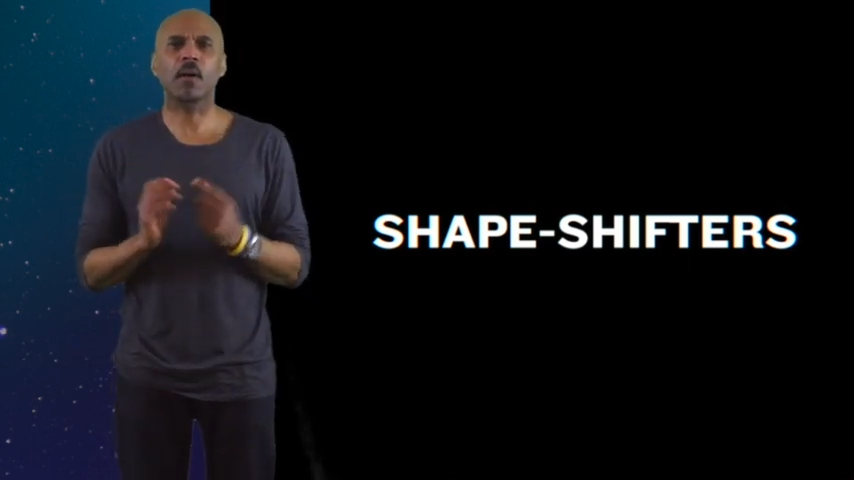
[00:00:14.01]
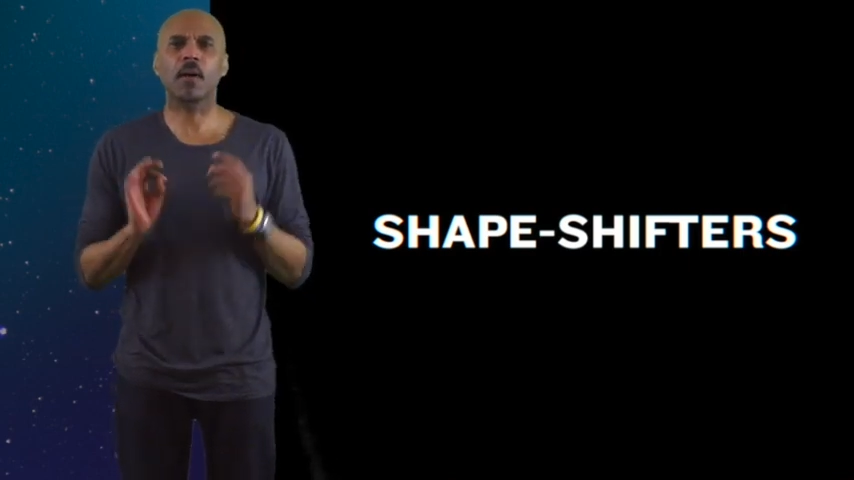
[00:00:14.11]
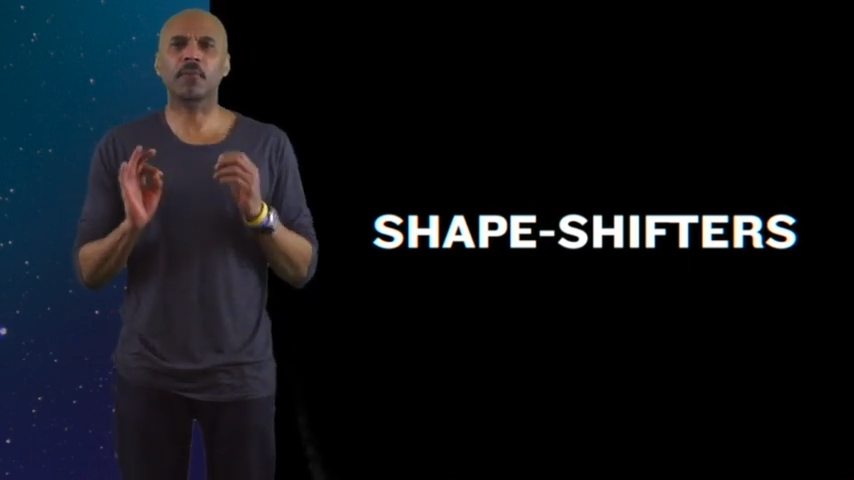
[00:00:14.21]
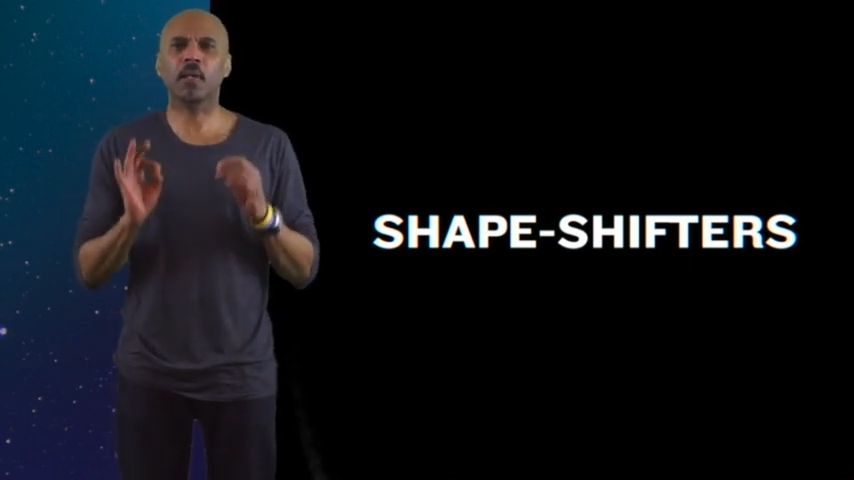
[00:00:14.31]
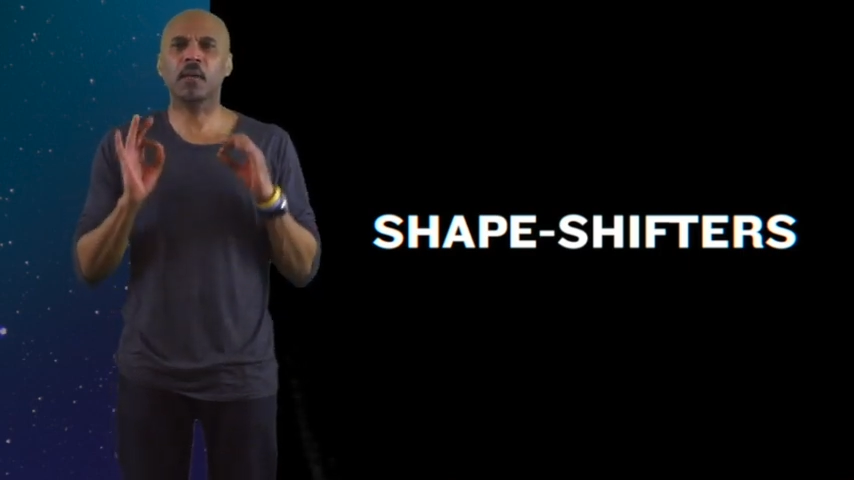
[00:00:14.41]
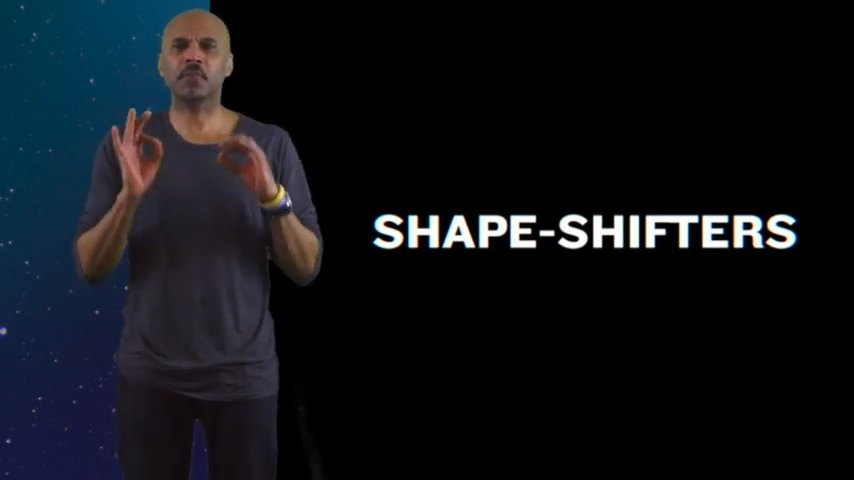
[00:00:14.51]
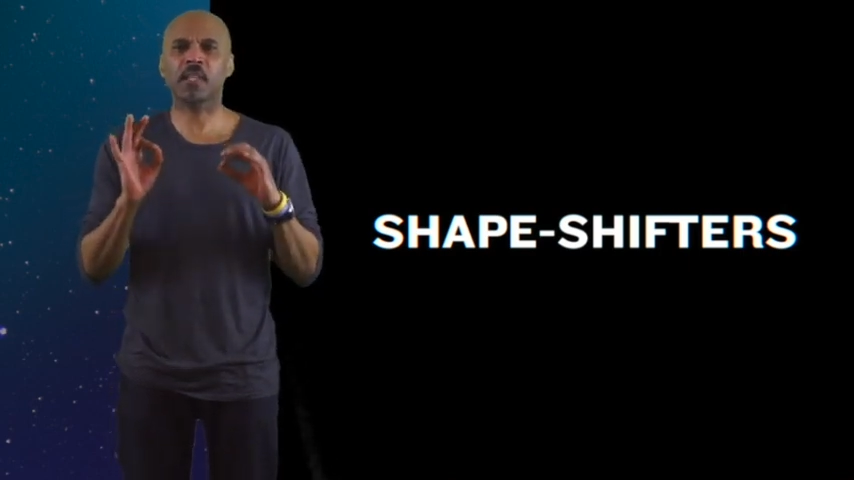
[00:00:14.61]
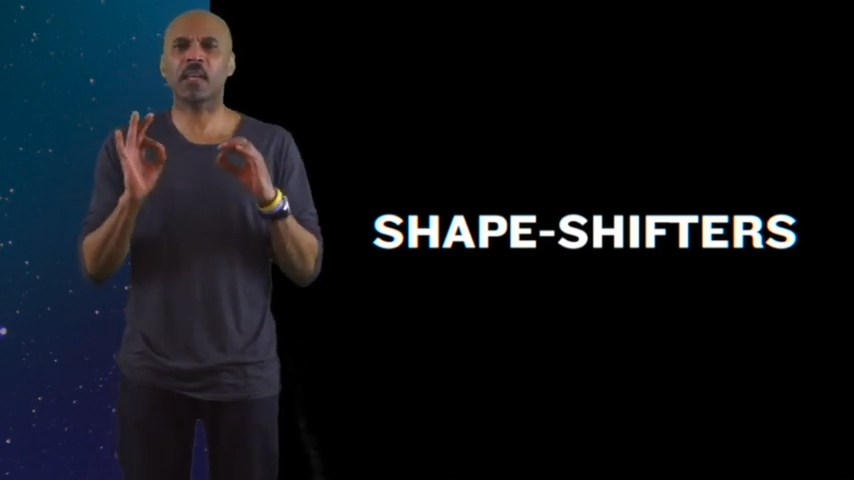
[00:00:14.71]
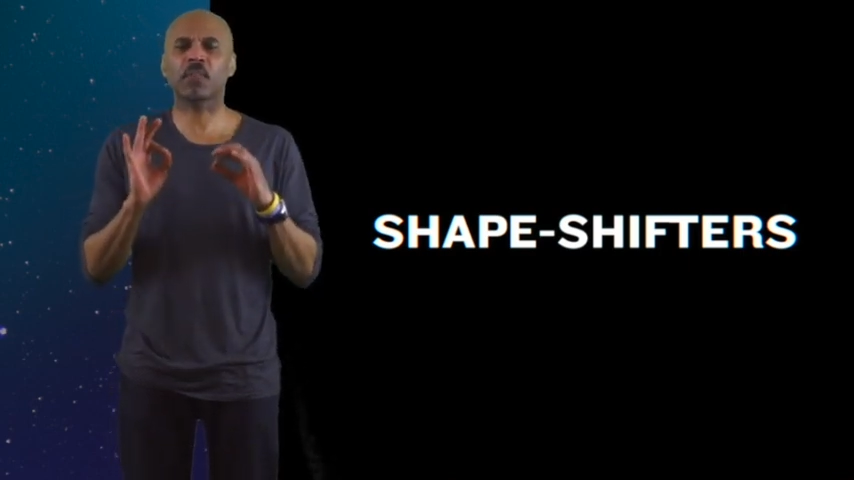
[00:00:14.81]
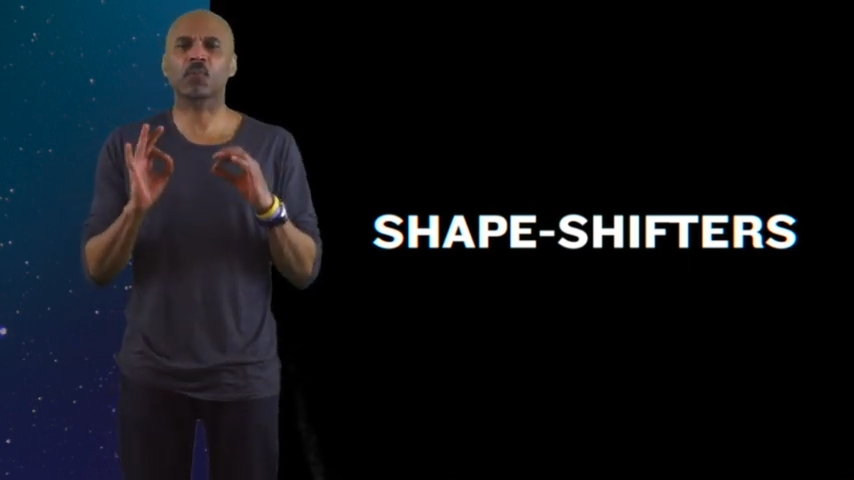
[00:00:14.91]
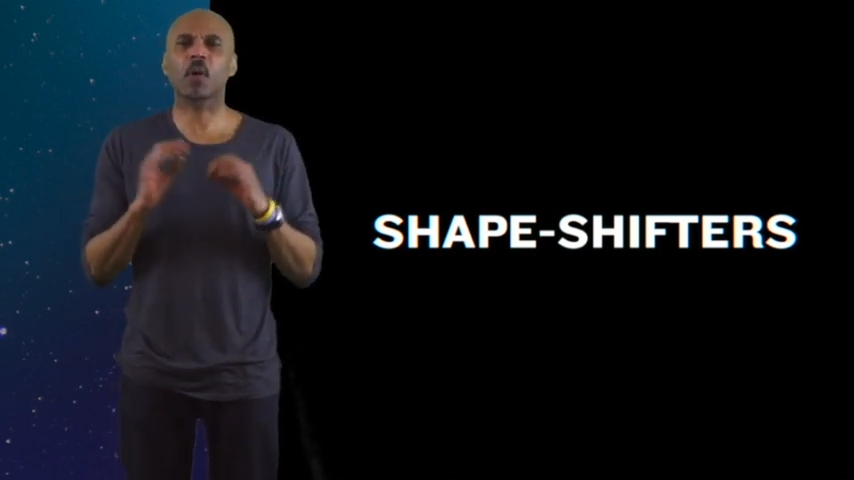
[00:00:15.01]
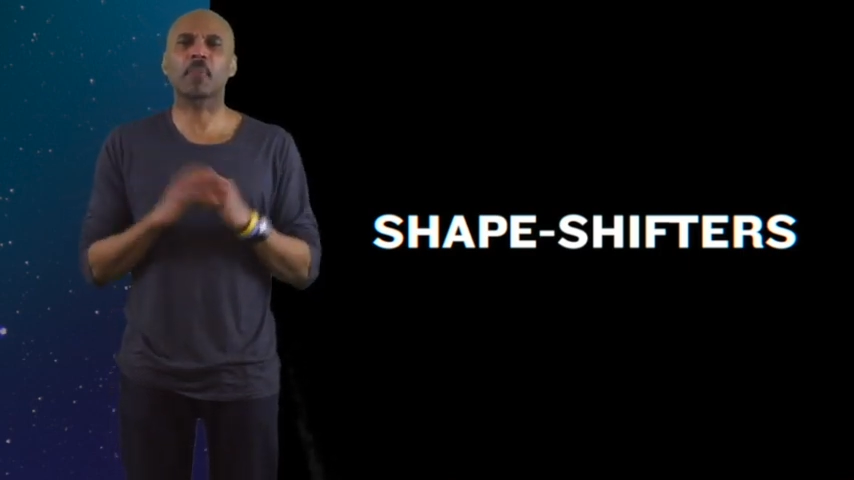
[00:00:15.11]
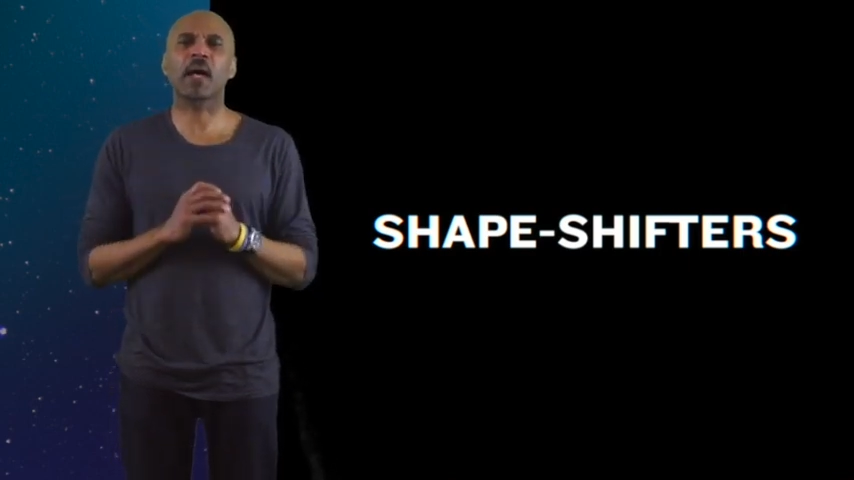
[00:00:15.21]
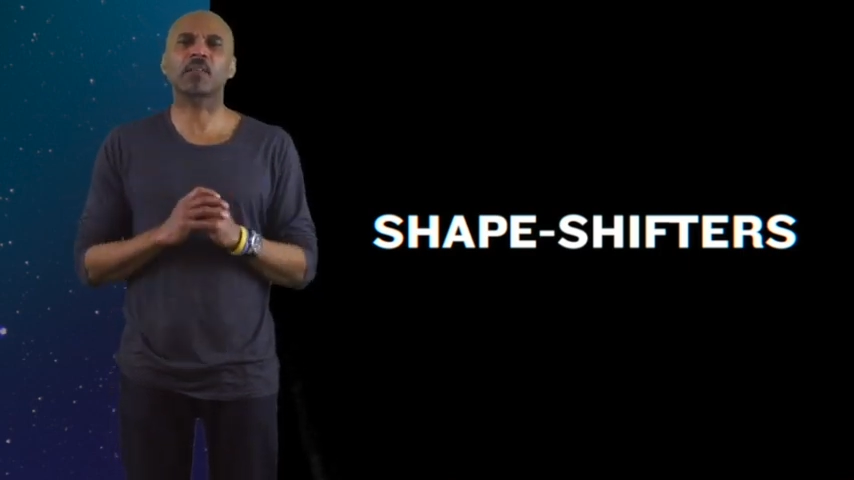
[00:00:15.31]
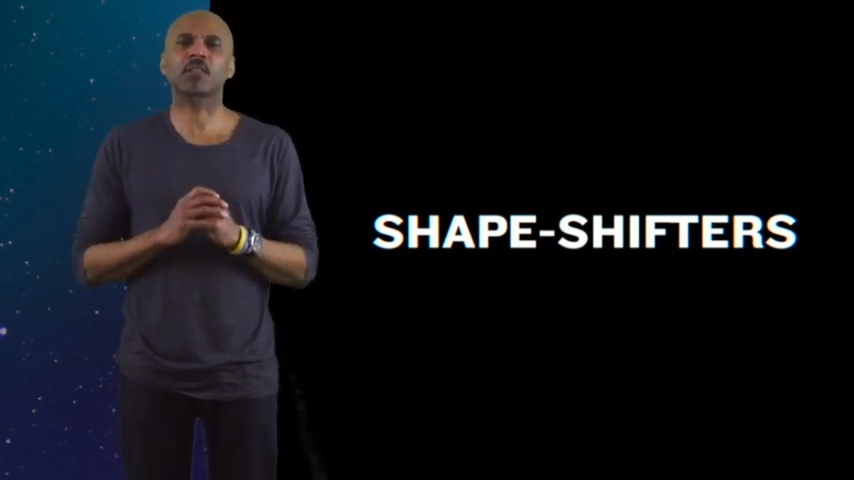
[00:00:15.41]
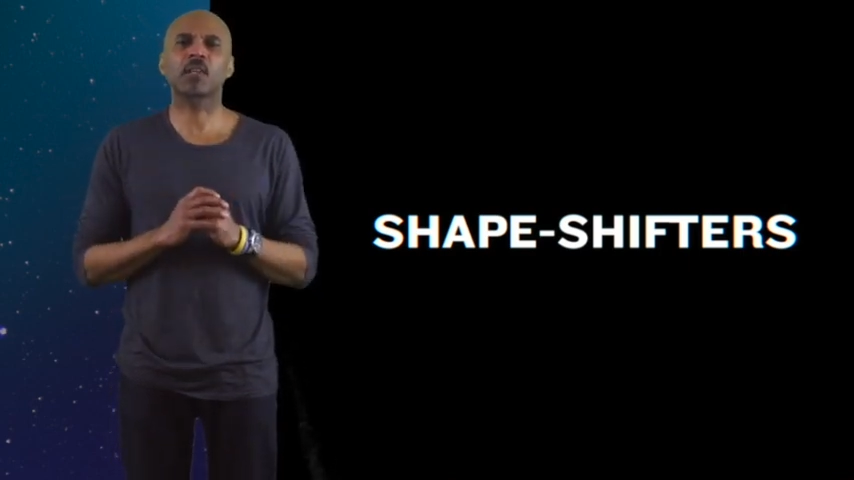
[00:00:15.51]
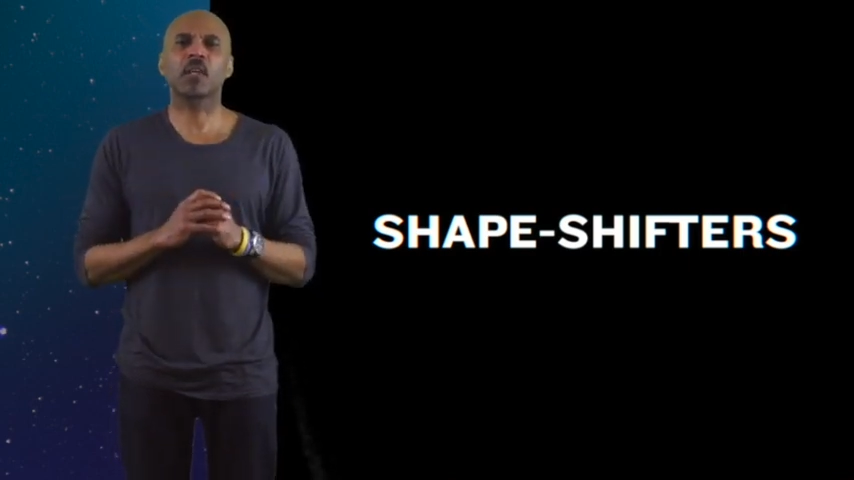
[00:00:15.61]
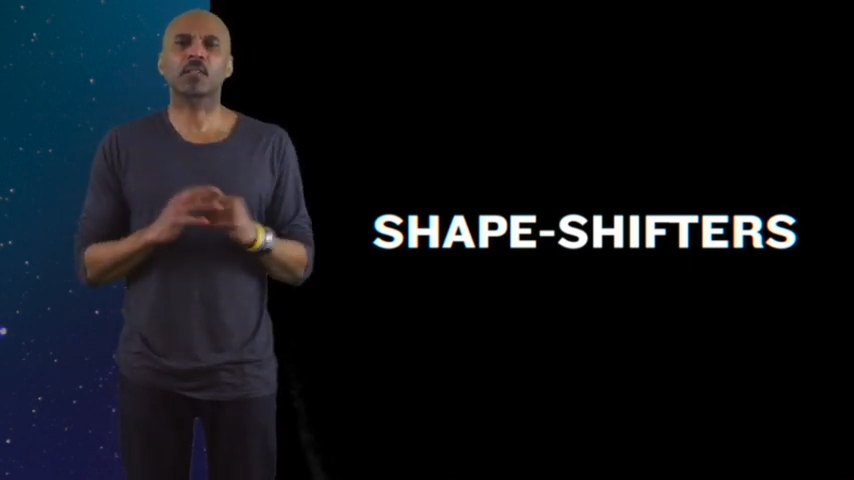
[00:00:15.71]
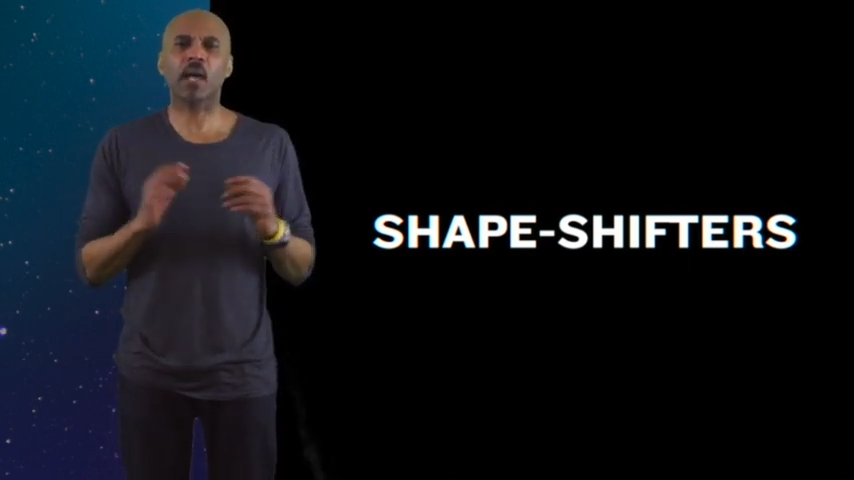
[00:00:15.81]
of Love, Death, and Robots,